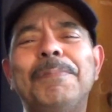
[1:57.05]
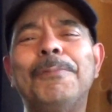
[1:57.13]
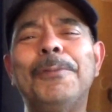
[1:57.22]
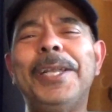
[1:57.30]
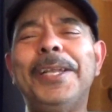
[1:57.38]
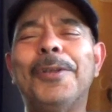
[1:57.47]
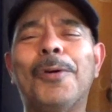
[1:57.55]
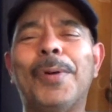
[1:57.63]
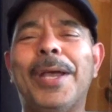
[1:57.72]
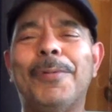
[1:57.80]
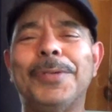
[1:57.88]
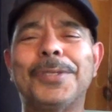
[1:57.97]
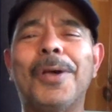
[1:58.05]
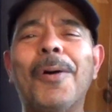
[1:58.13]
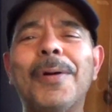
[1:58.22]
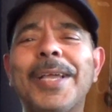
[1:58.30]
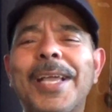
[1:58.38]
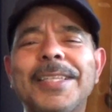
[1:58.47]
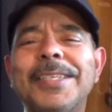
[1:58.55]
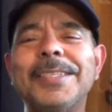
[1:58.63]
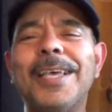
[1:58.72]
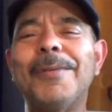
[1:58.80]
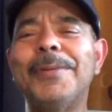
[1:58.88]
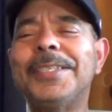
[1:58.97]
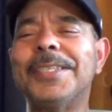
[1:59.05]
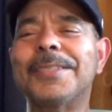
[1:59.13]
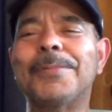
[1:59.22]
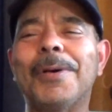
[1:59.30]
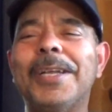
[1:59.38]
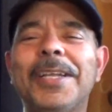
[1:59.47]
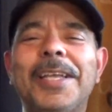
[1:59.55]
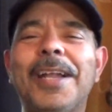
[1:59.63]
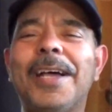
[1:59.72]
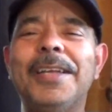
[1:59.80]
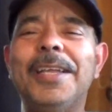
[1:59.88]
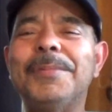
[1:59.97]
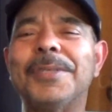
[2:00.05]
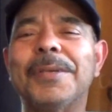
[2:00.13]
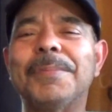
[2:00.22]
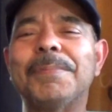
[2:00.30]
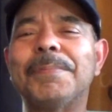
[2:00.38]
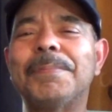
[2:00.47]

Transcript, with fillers: we didn't know where it was going at the time. We just wanted to get our names up.